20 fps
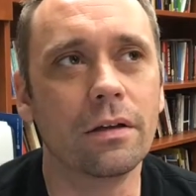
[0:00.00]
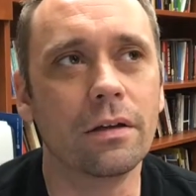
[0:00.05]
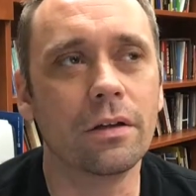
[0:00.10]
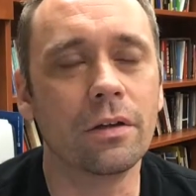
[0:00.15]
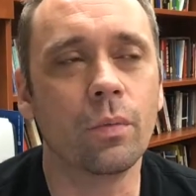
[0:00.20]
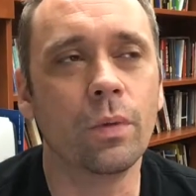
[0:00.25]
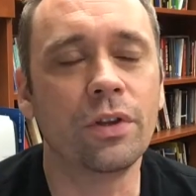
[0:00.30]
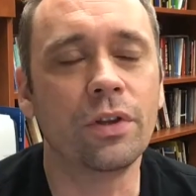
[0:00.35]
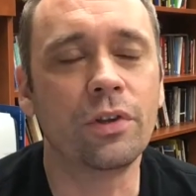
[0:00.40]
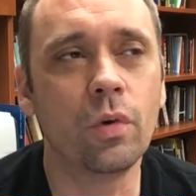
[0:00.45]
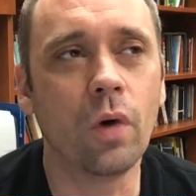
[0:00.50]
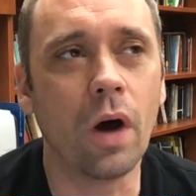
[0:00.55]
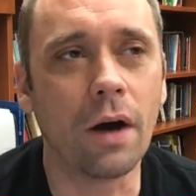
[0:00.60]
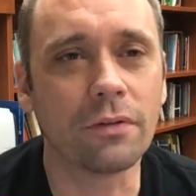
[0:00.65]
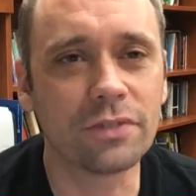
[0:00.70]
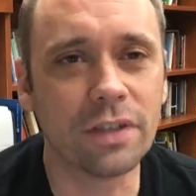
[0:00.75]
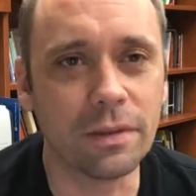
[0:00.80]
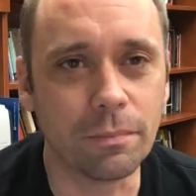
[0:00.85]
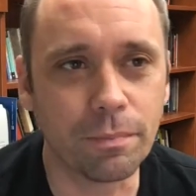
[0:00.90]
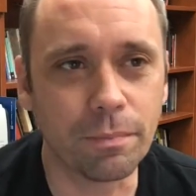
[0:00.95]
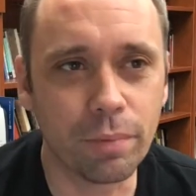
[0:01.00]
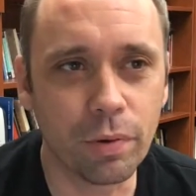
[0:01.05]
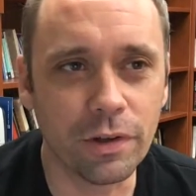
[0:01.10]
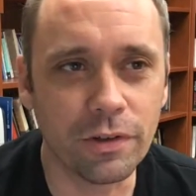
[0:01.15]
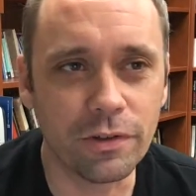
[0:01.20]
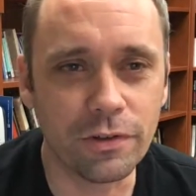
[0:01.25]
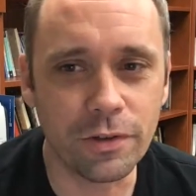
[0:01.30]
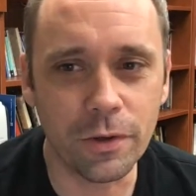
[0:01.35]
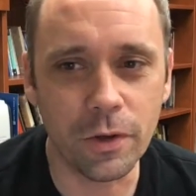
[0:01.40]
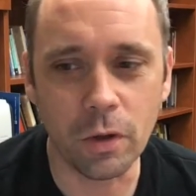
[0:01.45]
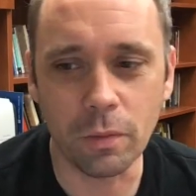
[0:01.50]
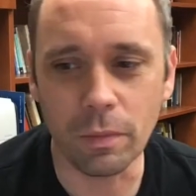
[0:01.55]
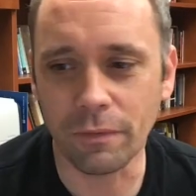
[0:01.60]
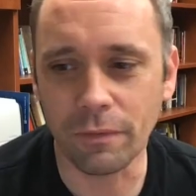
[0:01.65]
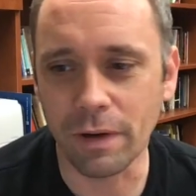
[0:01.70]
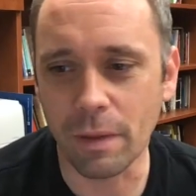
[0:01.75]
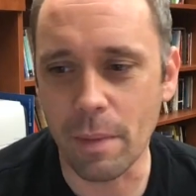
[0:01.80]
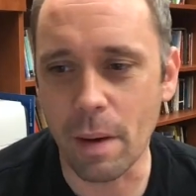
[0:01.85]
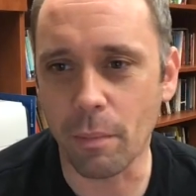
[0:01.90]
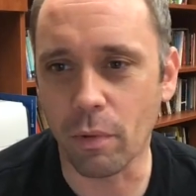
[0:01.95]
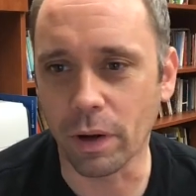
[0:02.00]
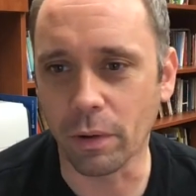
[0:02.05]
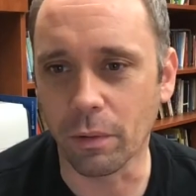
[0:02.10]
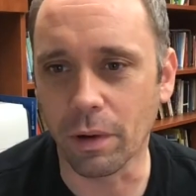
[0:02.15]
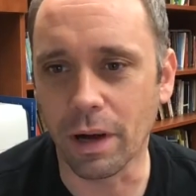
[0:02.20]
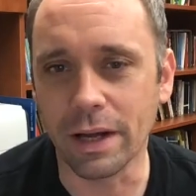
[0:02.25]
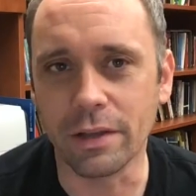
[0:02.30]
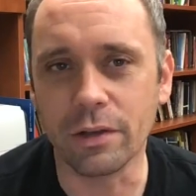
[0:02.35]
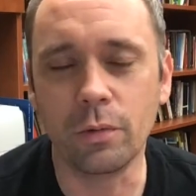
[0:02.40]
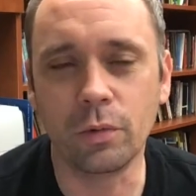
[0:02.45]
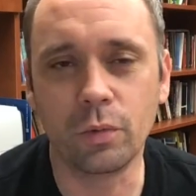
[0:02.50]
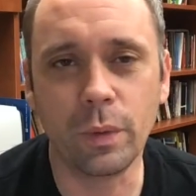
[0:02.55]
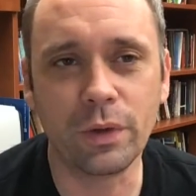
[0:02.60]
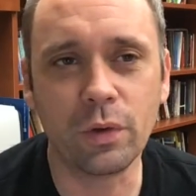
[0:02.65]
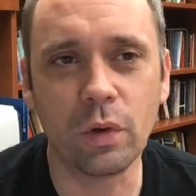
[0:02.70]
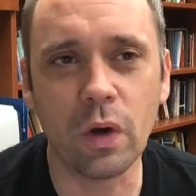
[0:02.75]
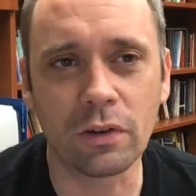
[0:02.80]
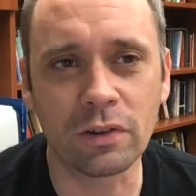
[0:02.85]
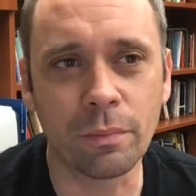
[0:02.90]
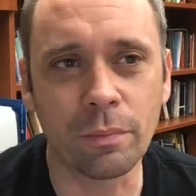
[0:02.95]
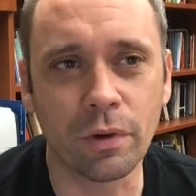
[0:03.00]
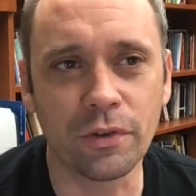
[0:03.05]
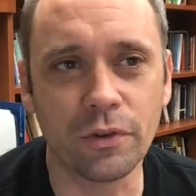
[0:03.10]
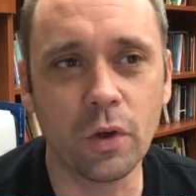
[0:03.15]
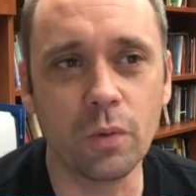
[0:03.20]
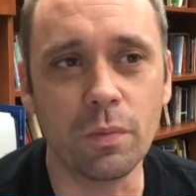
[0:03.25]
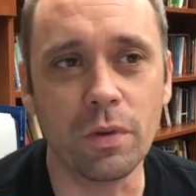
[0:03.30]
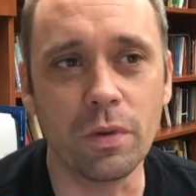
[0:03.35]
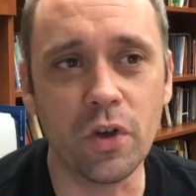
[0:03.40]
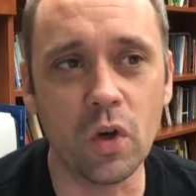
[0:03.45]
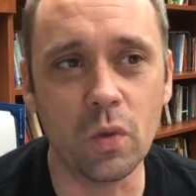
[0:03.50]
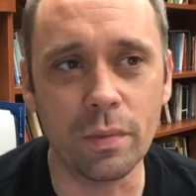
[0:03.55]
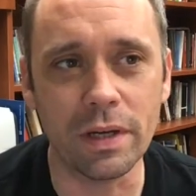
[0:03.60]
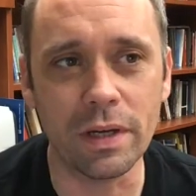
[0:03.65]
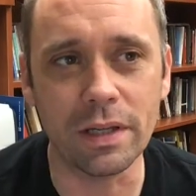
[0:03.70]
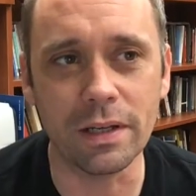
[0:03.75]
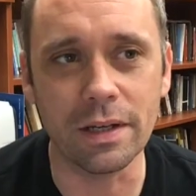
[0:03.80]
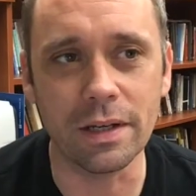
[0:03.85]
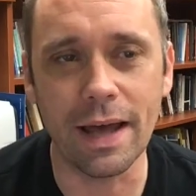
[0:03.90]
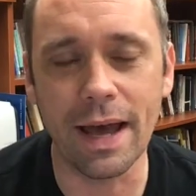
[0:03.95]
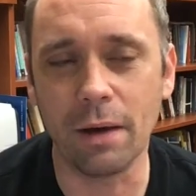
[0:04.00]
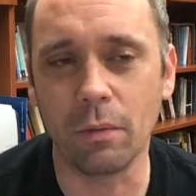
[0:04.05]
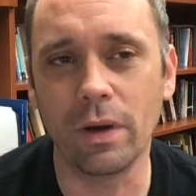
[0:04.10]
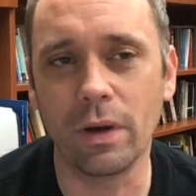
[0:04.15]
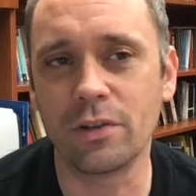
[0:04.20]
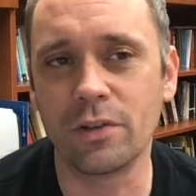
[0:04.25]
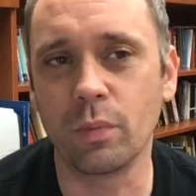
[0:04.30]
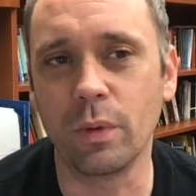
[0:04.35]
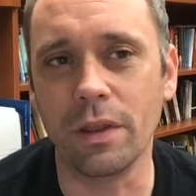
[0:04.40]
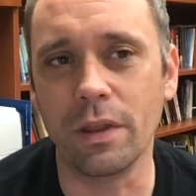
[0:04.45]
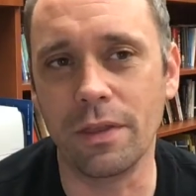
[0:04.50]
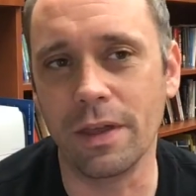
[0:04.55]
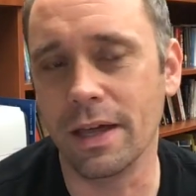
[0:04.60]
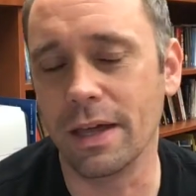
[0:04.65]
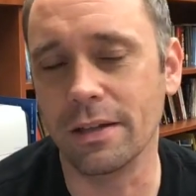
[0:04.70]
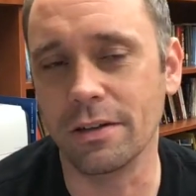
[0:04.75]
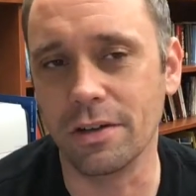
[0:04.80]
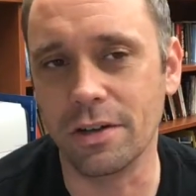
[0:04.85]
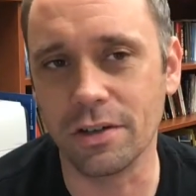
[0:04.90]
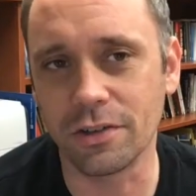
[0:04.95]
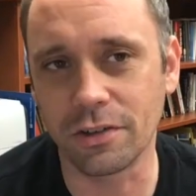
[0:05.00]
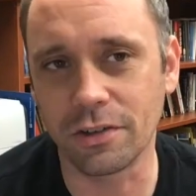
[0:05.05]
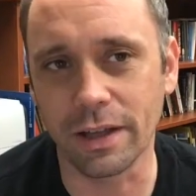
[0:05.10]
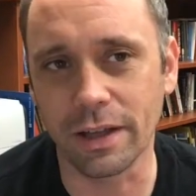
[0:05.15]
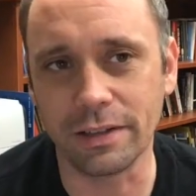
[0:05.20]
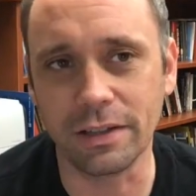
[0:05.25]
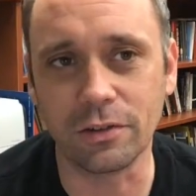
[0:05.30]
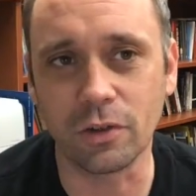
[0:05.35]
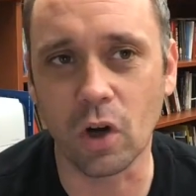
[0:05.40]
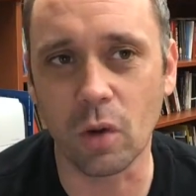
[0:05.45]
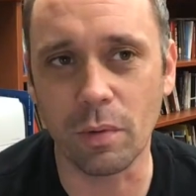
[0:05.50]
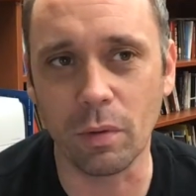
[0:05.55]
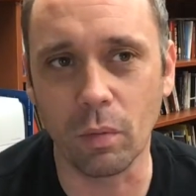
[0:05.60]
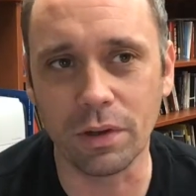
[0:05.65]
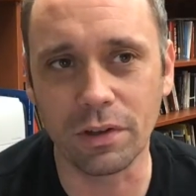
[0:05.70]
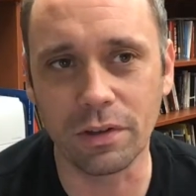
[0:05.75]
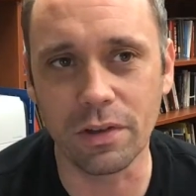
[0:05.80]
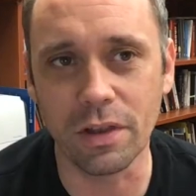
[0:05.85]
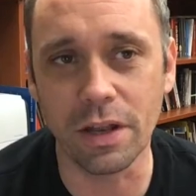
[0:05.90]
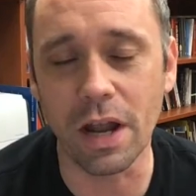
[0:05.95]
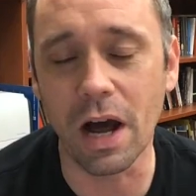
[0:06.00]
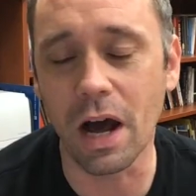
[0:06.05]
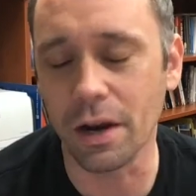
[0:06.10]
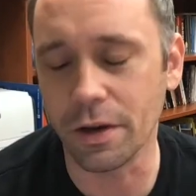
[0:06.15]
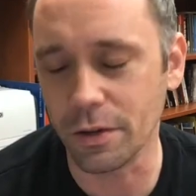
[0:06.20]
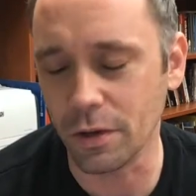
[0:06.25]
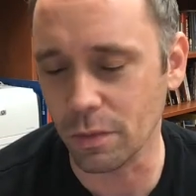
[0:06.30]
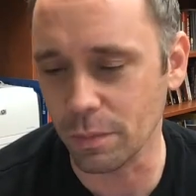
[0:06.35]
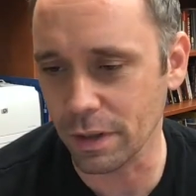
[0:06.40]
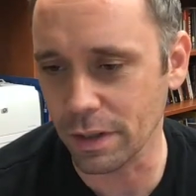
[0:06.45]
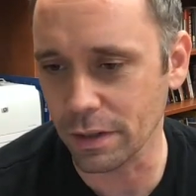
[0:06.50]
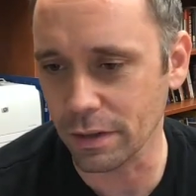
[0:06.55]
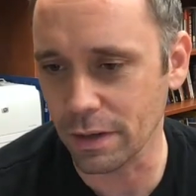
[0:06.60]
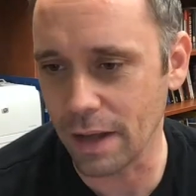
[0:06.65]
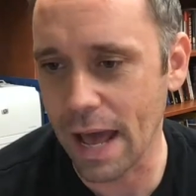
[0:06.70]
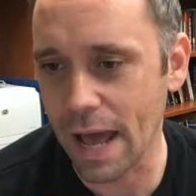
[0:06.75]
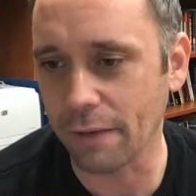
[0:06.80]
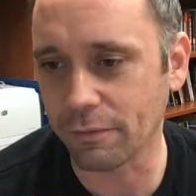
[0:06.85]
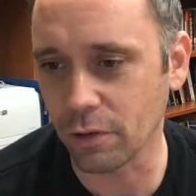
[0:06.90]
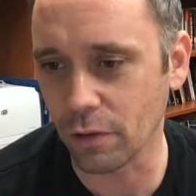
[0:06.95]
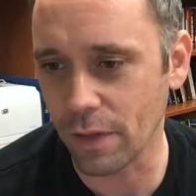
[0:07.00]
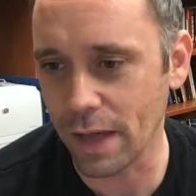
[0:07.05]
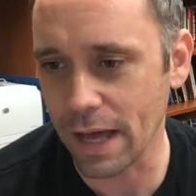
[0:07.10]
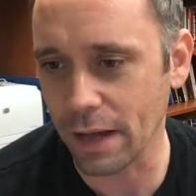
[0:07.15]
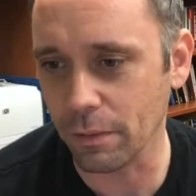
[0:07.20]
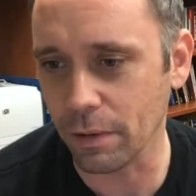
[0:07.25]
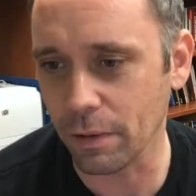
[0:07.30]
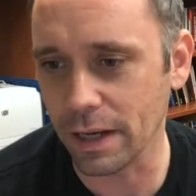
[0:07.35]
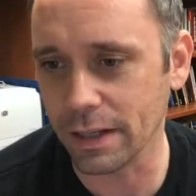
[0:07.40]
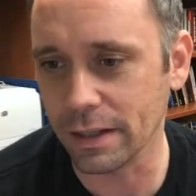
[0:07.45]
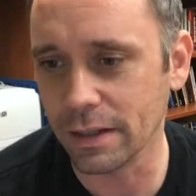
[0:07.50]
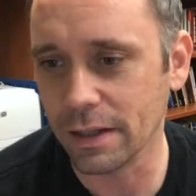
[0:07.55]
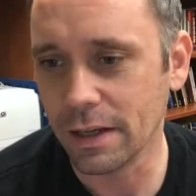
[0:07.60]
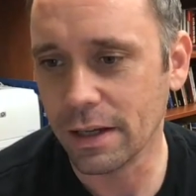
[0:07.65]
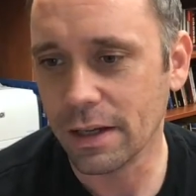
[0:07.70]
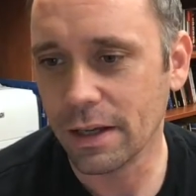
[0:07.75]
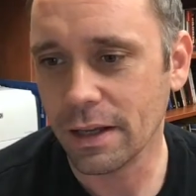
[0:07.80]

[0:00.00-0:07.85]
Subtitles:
we too often presume, if I'm remembering right, we too often presume the human, at which we then just like determine what's the non-human after that, right?